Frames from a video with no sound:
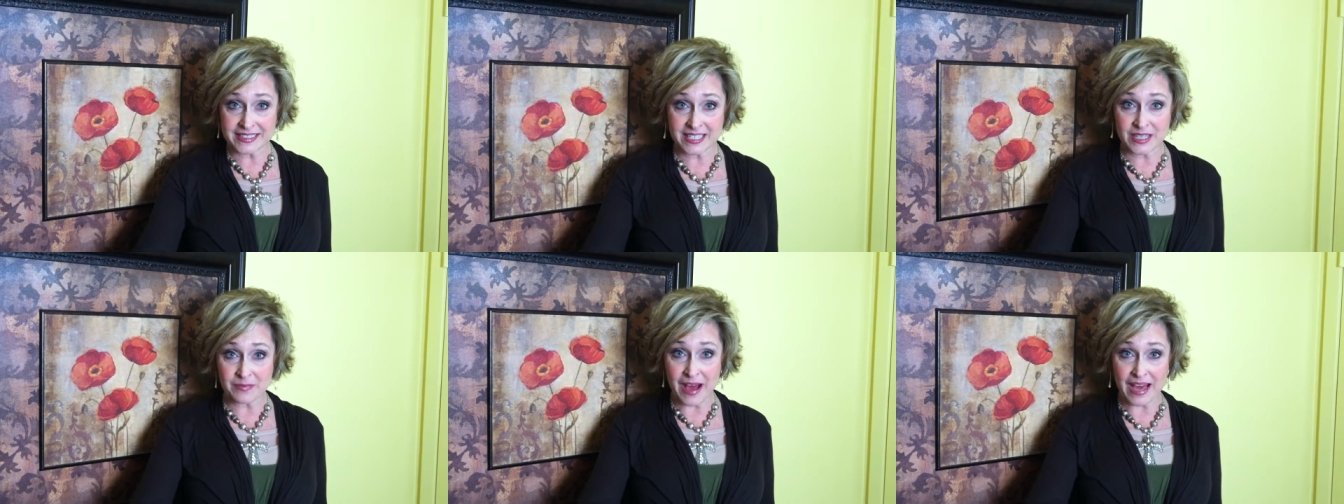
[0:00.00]

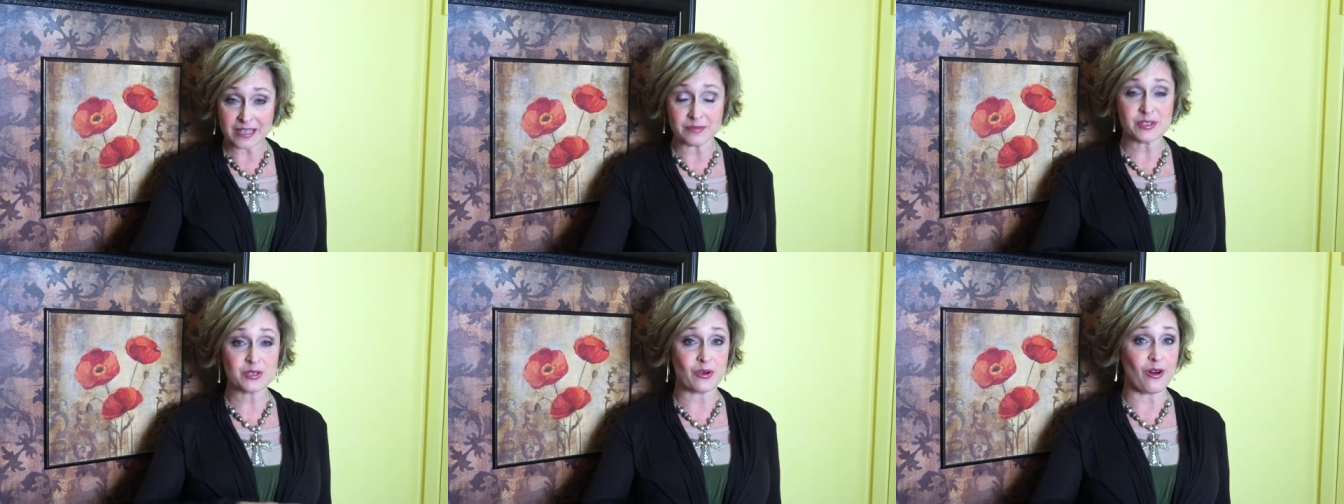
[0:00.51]
to the
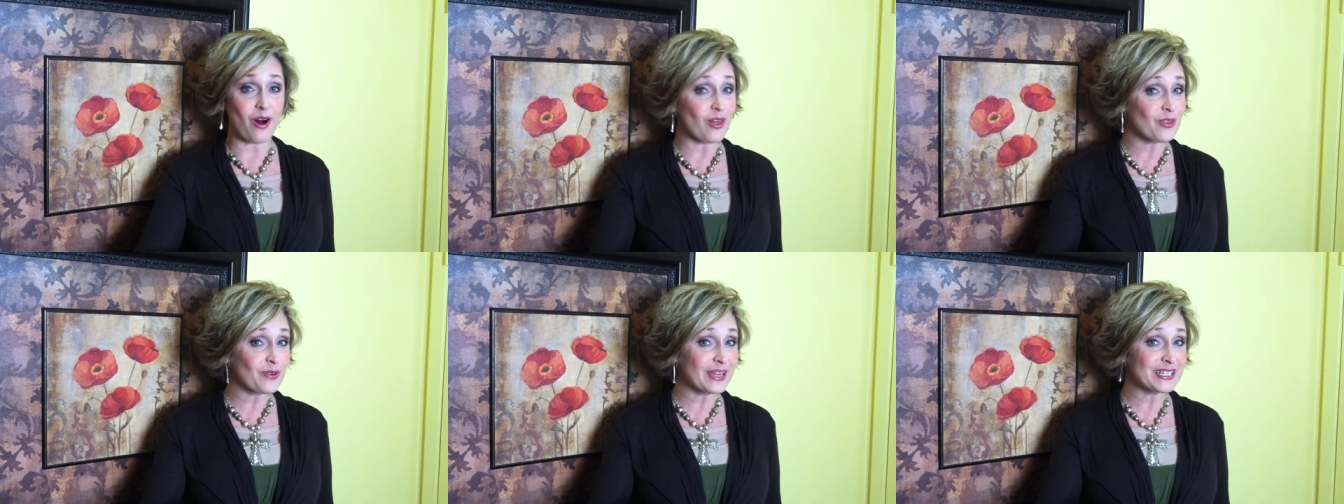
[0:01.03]
bottom, scroll
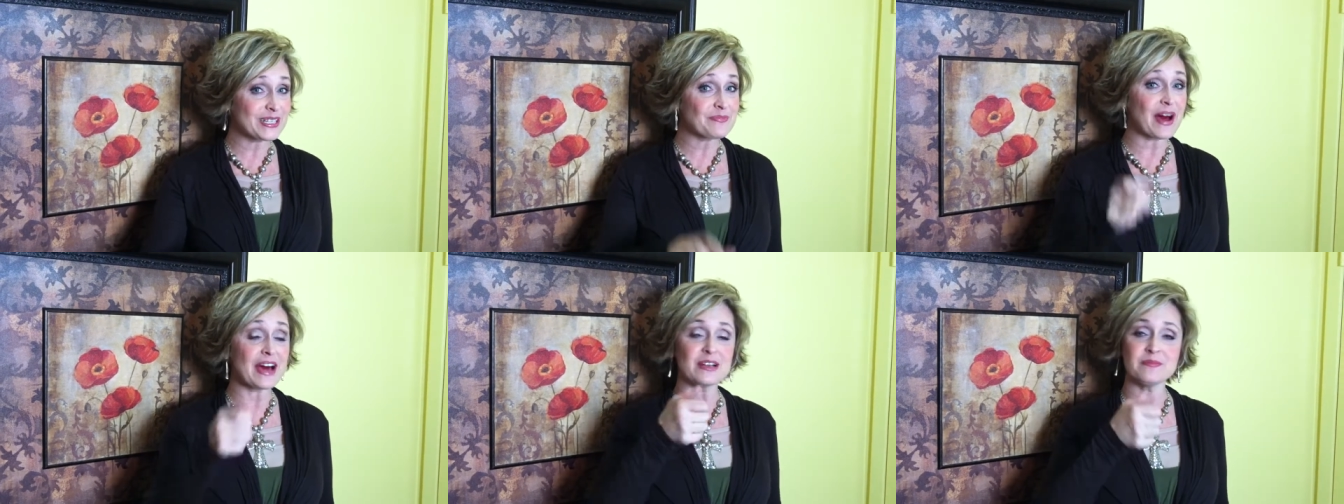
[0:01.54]
all the way to the
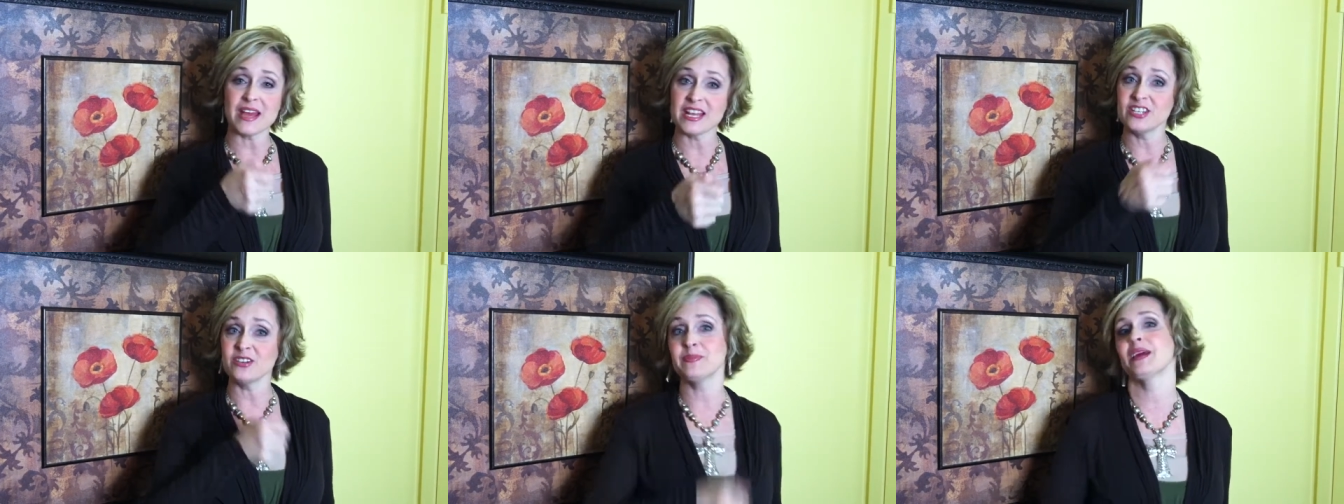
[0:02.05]
bottom,
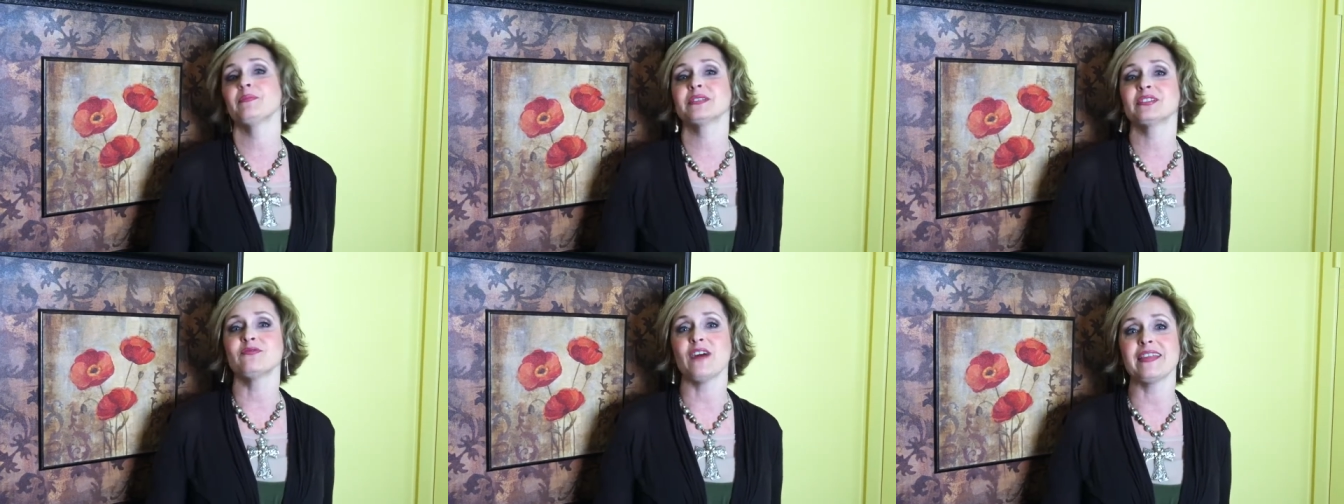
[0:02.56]
and you'll be
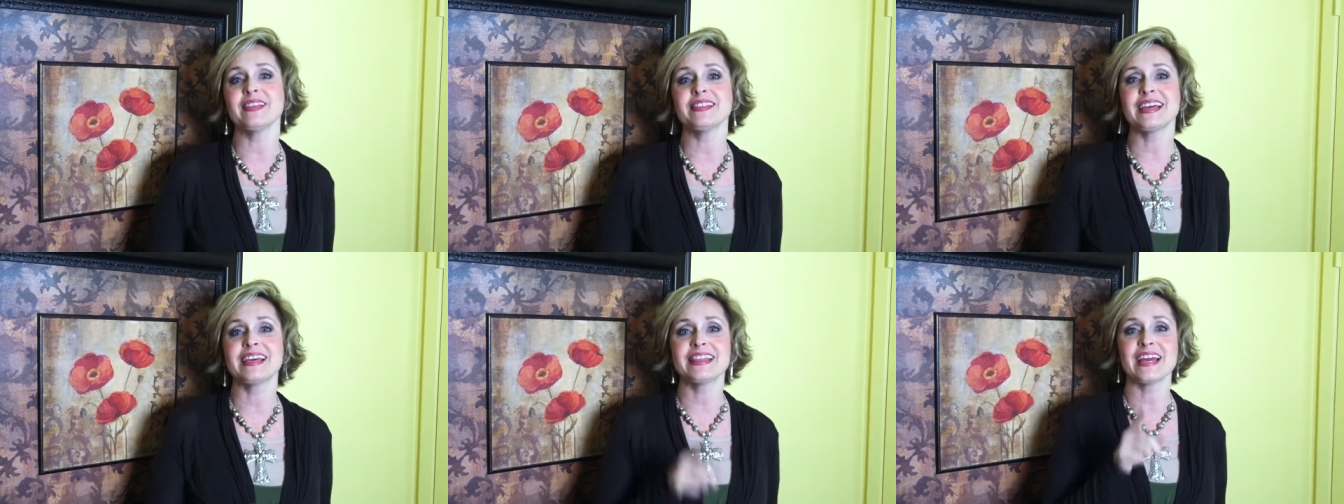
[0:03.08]
able to find the
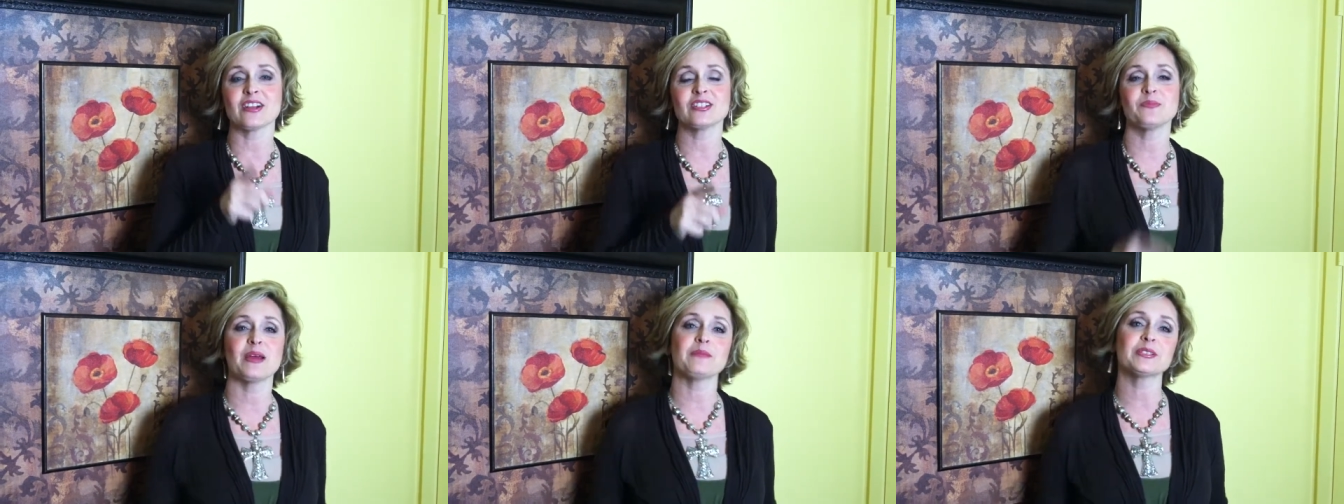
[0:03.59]
link there
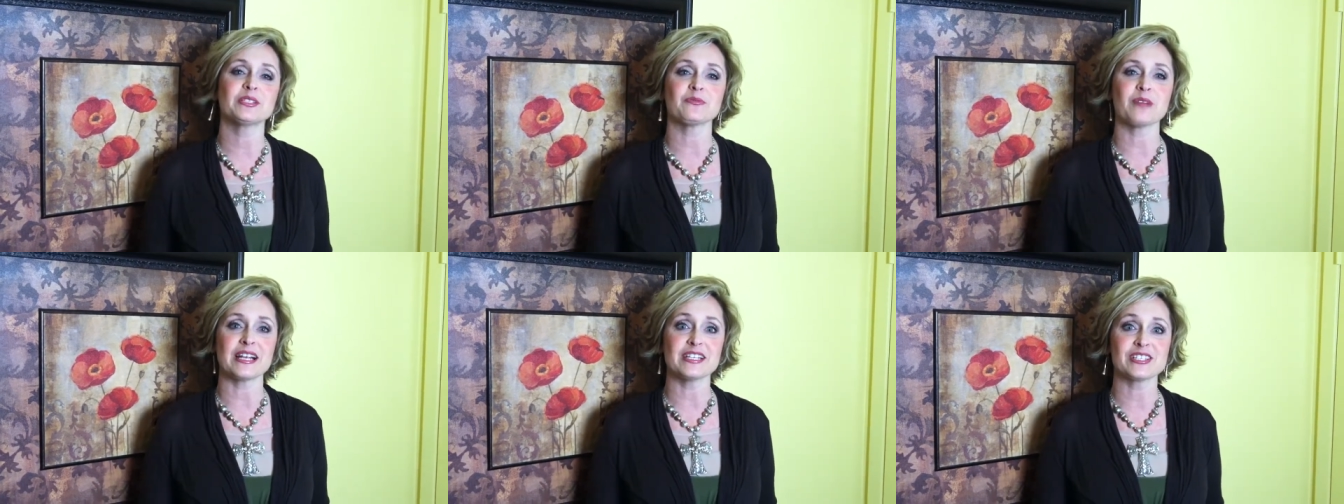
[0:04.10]
to be able
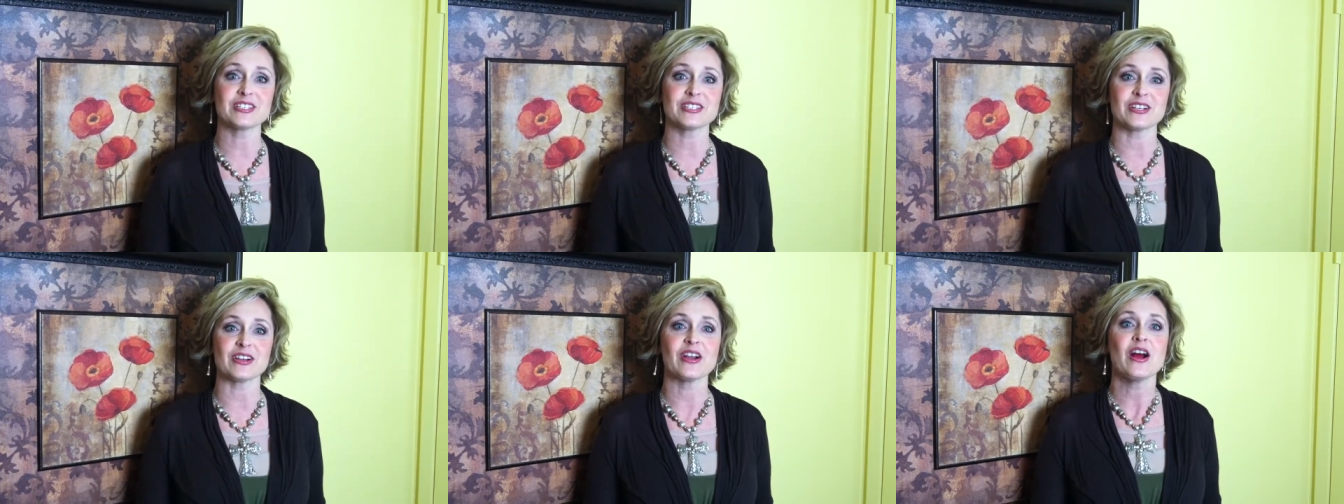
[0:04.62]
to
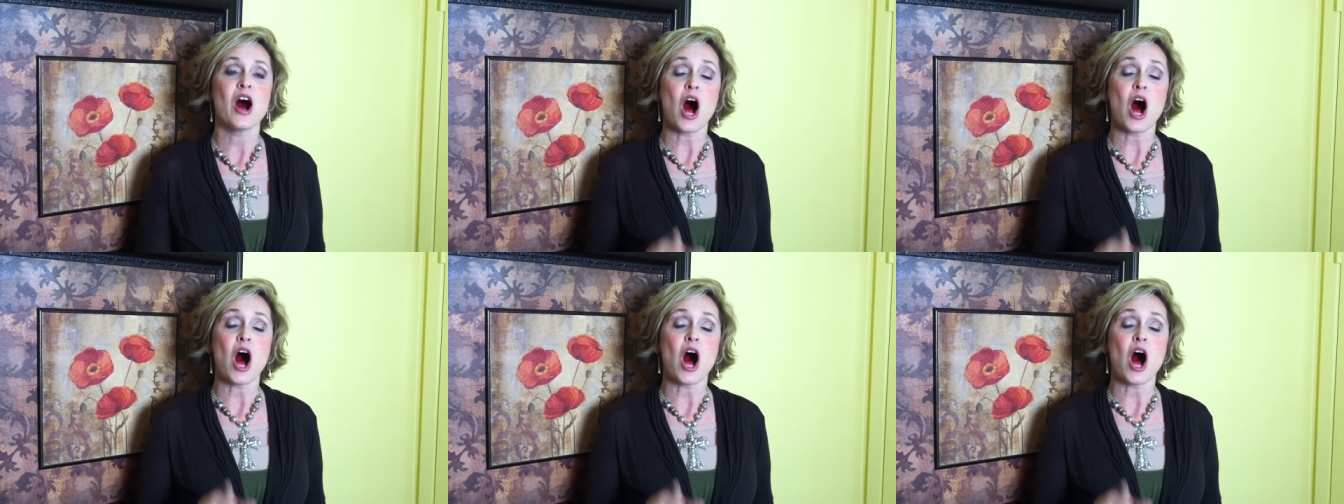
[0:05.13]
register.